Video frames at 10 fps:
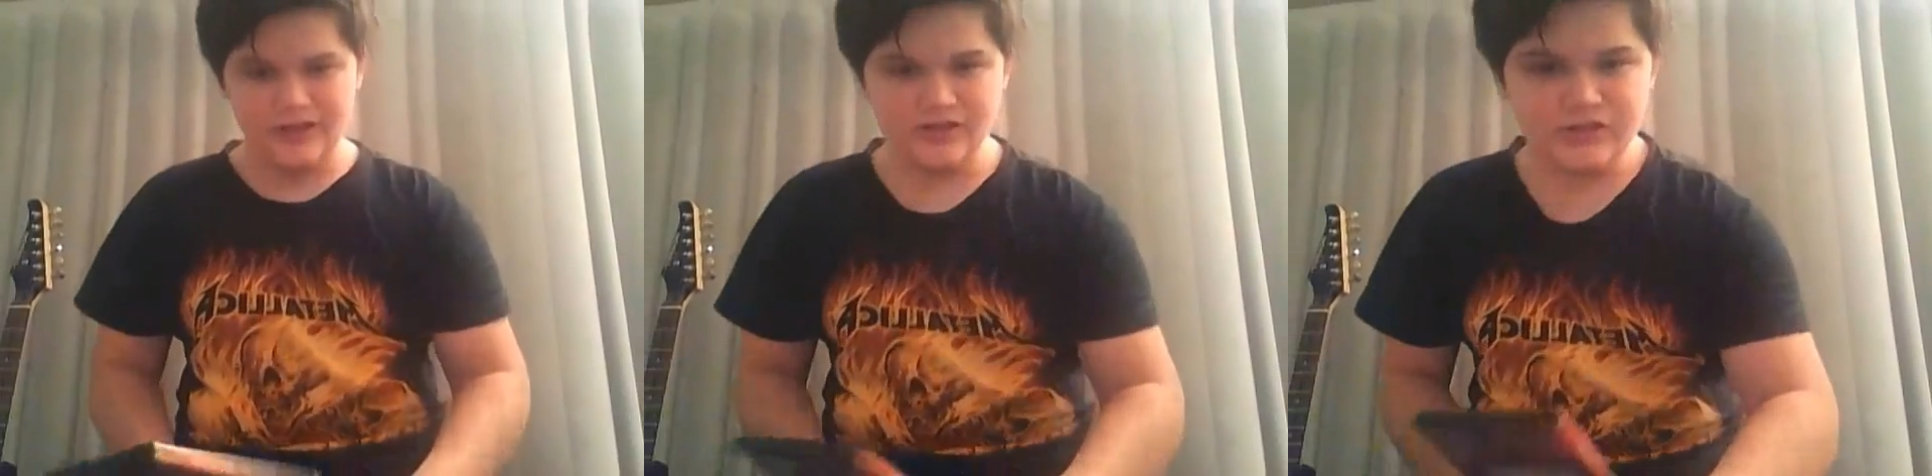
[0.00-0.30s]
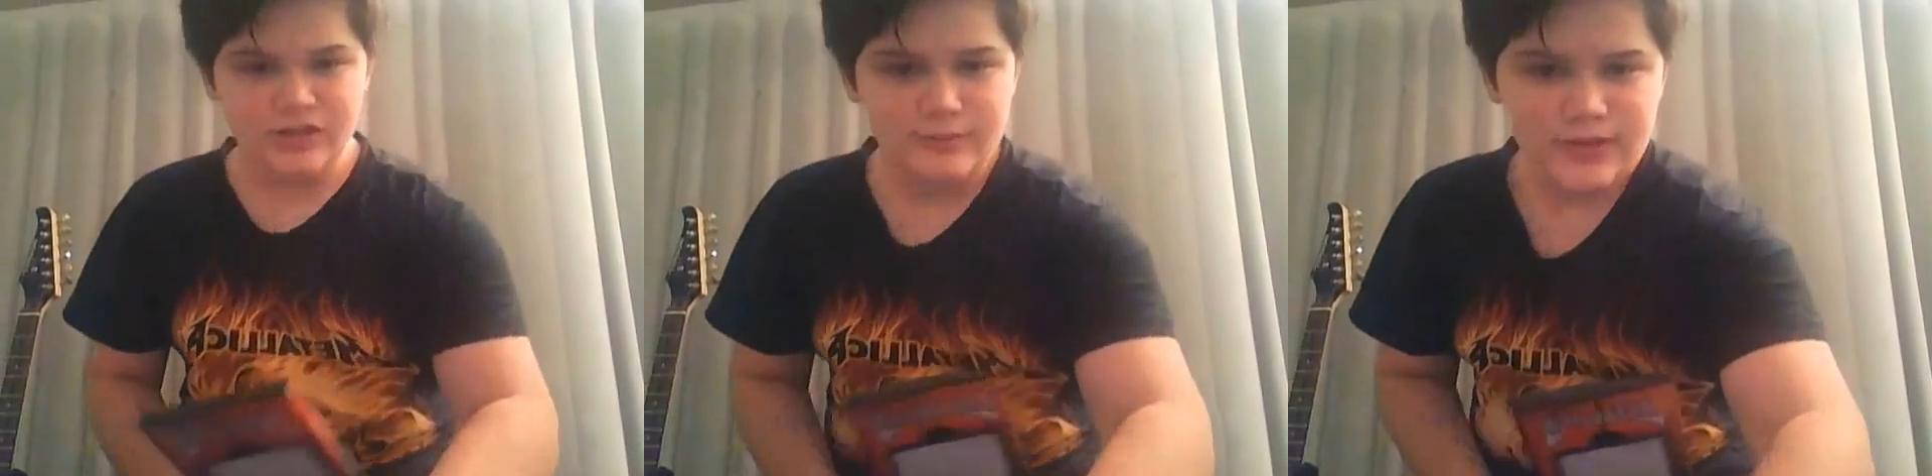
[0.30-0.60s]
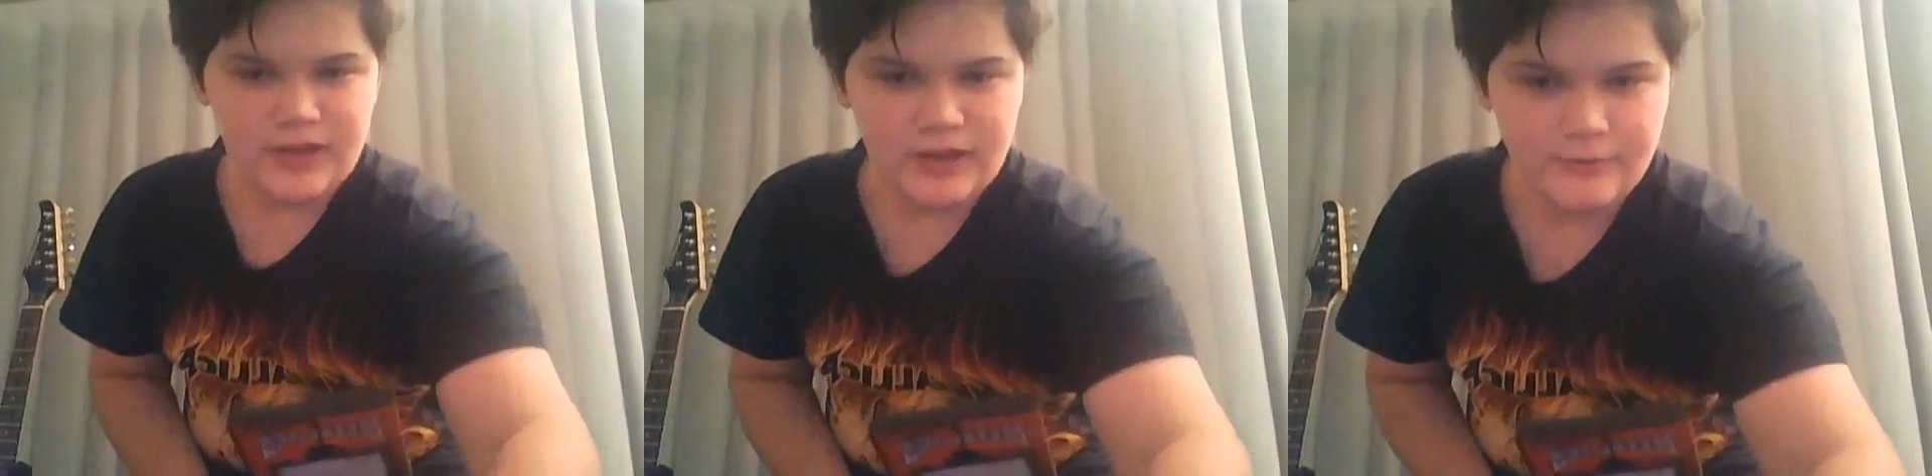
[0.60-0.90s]
and Some
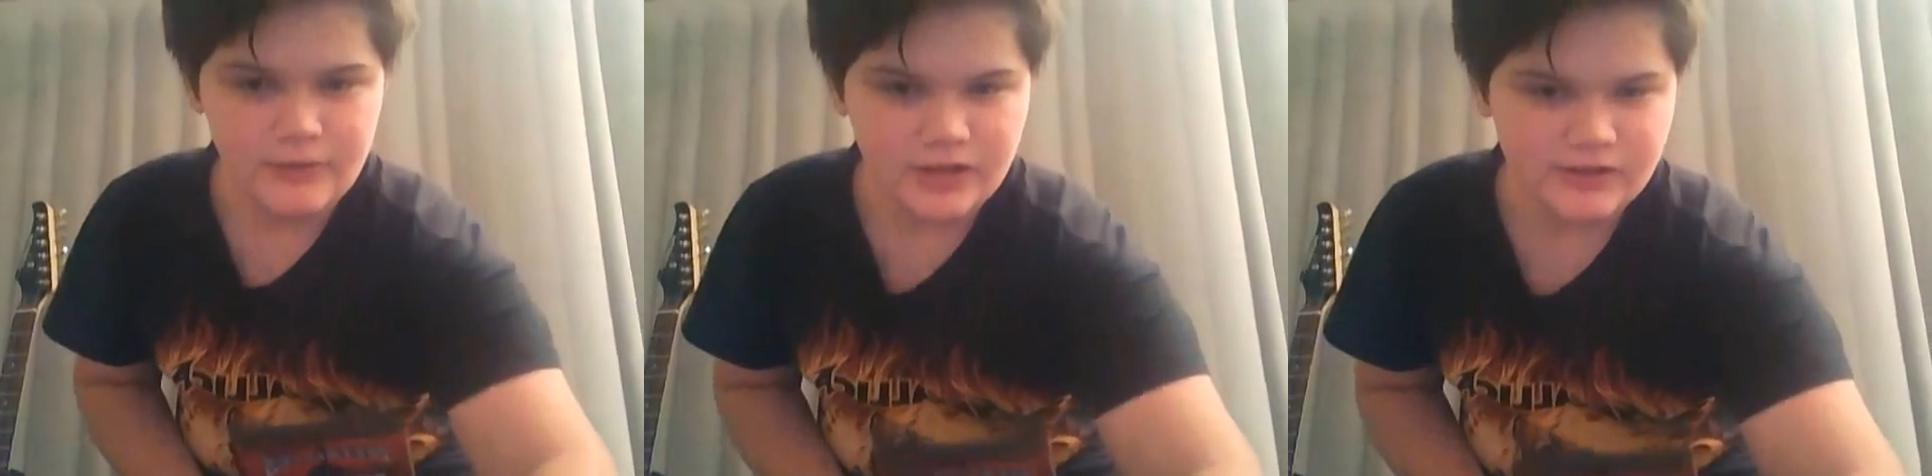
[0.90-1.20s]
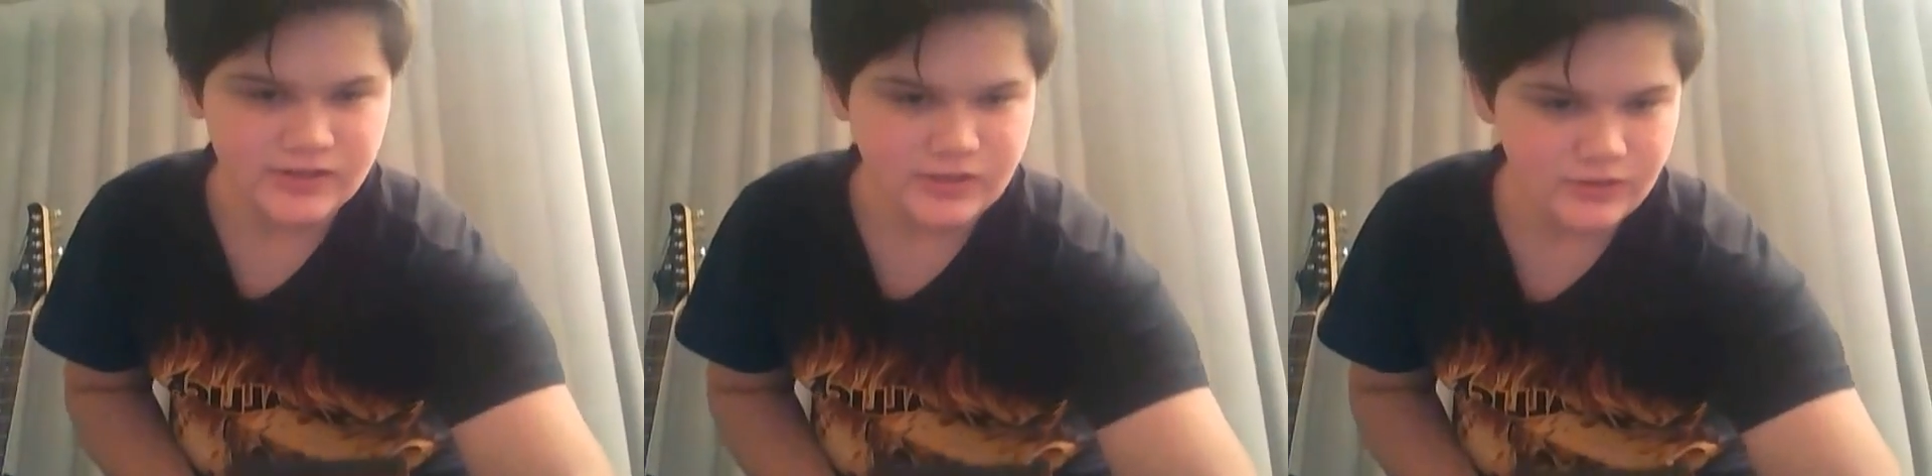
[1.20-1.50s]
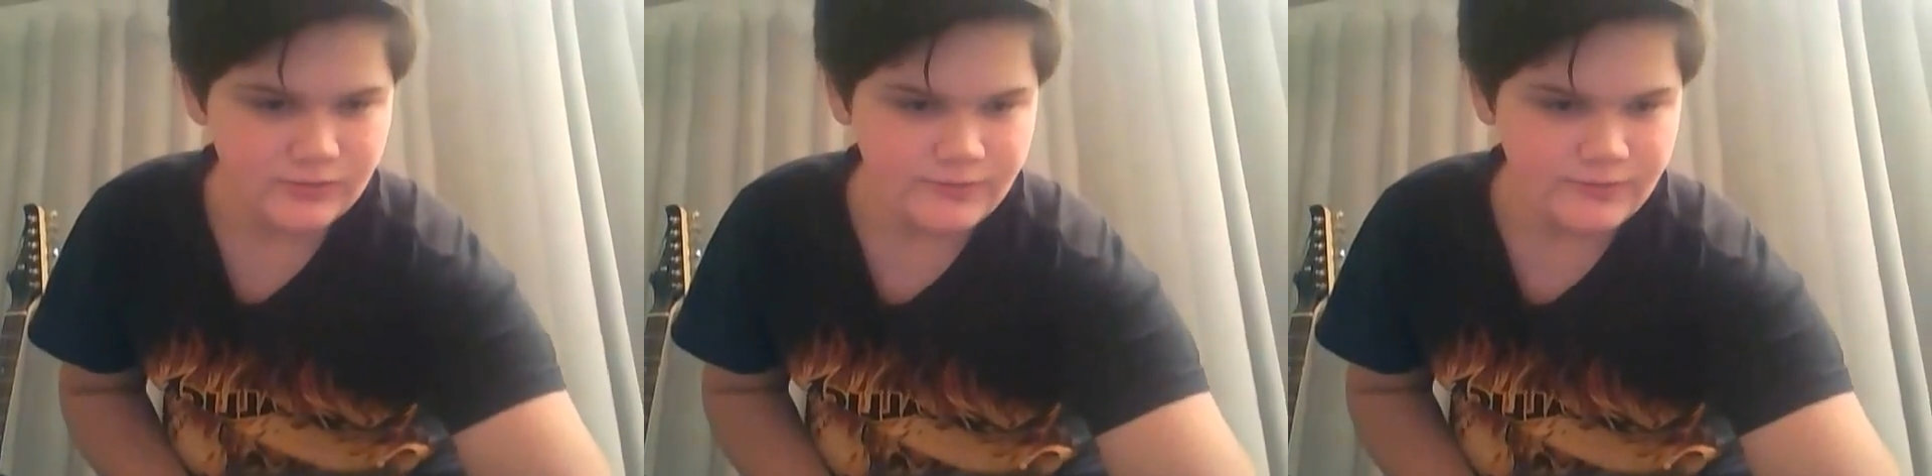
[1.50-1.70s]
Kind of Monster.